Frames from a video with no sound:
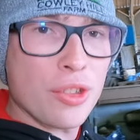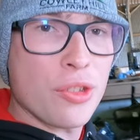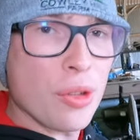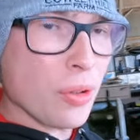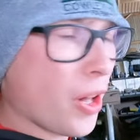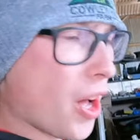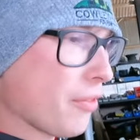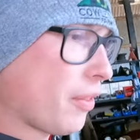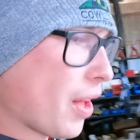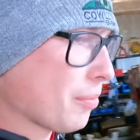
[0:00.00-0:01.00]
two
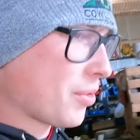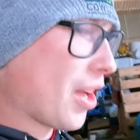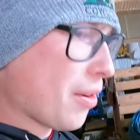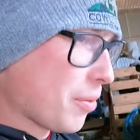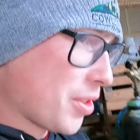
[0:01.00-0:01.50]
live lambs out,